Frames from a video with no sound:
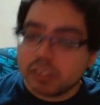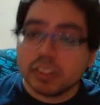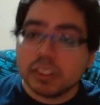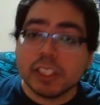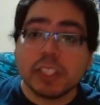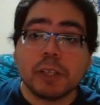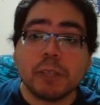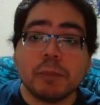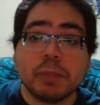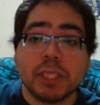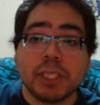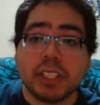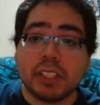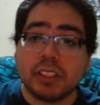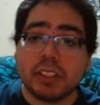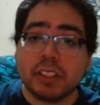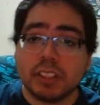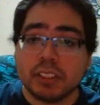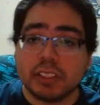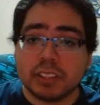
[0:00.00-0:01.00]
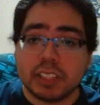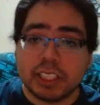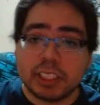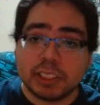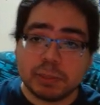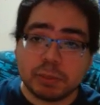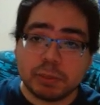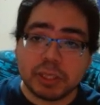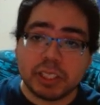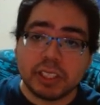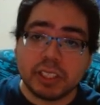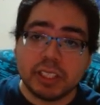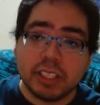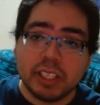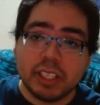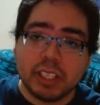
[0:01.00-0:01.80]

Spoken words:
Nico B, his Let's Play.